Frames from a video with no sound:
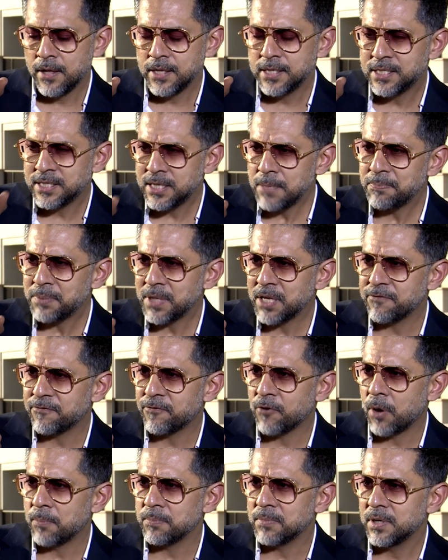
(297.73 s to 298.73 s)
simply
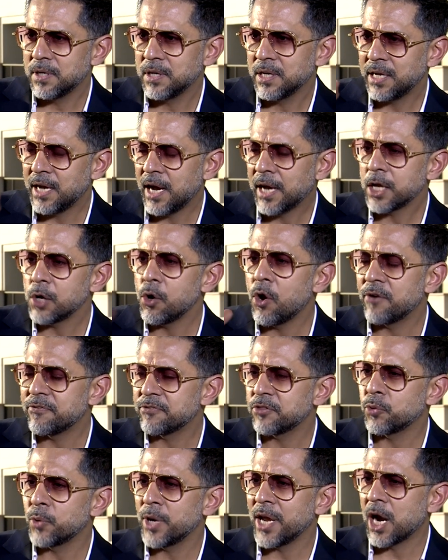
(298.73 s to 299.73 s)
from cutting
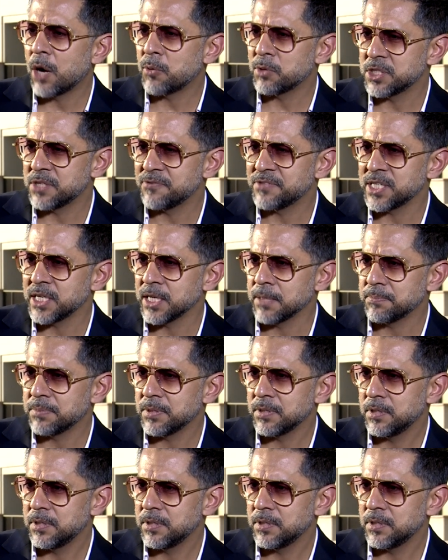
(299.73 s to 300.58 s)
off three hours of sleep.